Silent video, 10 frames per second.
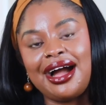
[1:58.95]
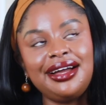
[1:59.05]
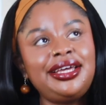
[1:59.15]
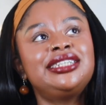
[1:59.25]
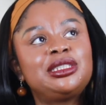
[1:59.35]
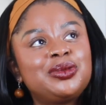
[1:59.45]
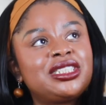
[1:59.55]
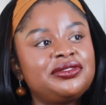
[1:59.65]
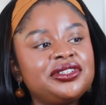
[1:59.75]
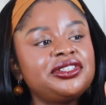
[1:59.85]
I, I
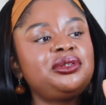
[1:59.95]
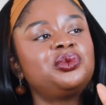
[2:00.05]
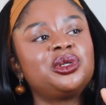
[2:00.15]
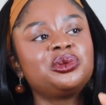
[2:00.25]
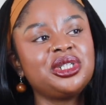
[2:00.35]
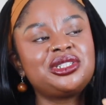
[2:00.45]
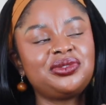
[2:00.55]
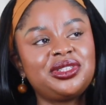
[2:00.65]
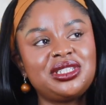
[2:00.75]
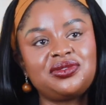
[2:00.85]
specifically will reach
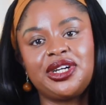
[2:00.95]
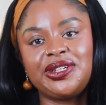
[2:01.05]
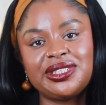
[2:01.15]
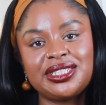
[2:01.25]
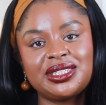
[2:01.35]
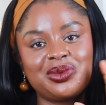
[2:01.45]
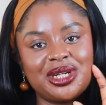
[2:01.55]
for these fragrances